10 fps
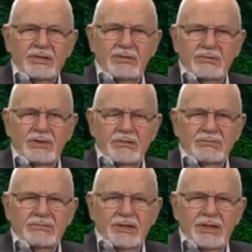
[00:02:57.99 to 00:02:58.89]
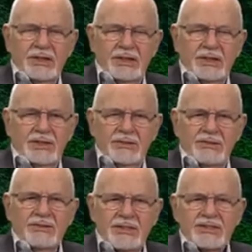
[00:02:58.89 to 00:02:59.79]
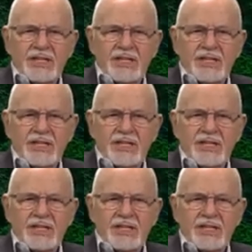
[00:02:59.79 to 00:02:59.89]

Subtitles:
You just